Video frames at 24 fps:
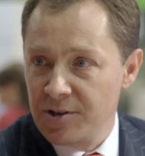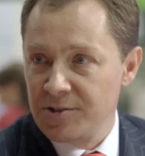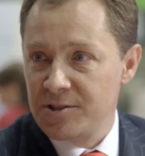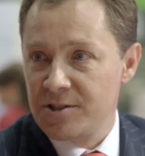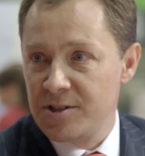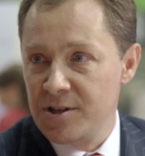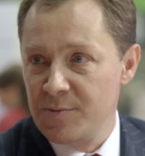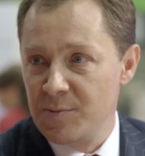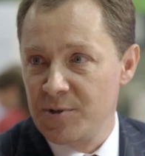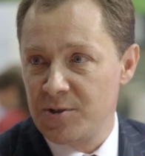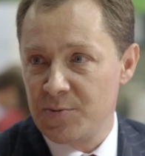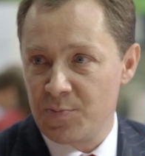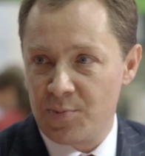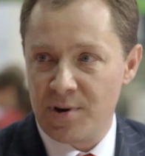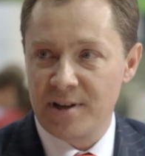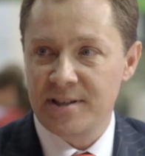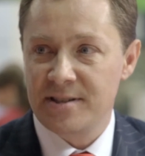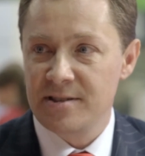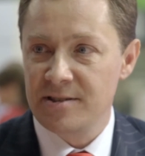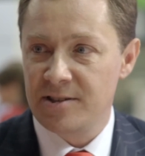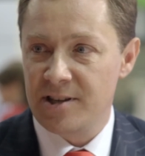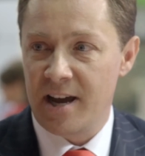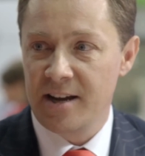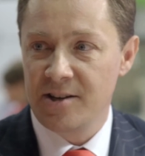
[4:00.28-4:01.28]
customers'
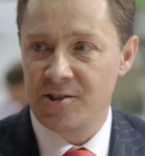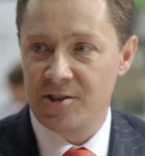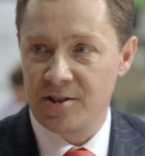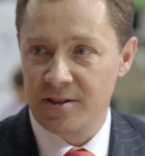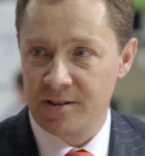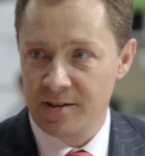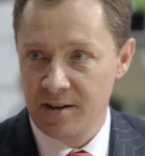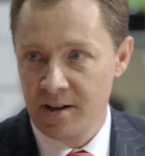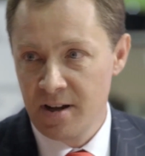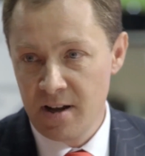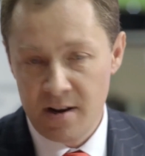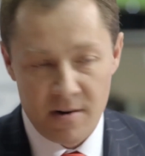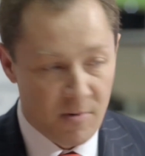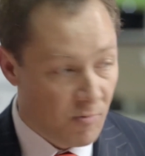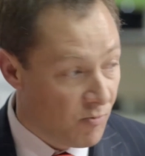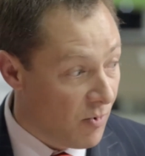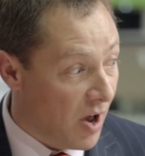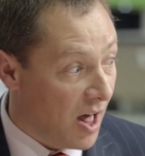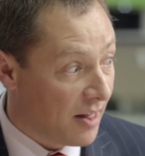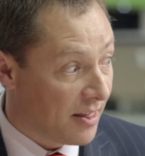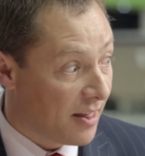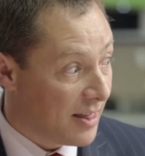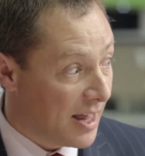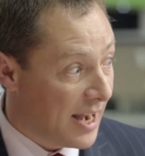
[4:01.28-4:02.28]
presentation
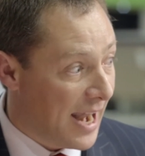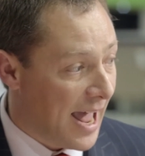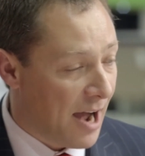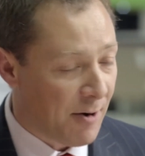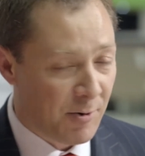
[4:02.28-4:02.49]
rather than